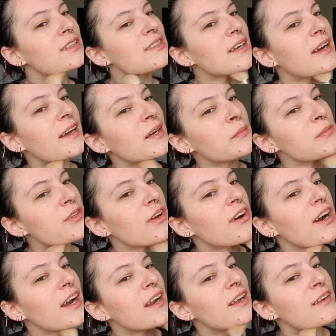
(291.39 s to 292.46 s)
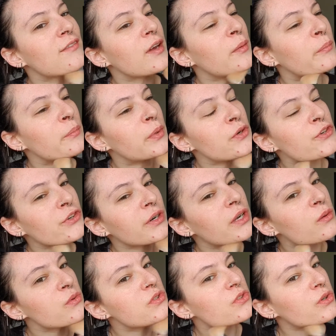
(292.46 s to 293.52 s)
Dad, I'm sorry if I'm butchering
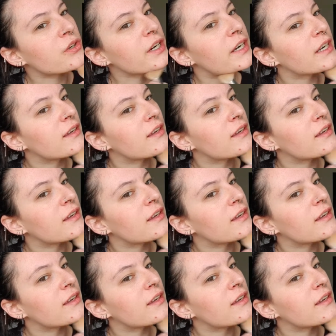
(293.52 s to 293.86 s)
your story.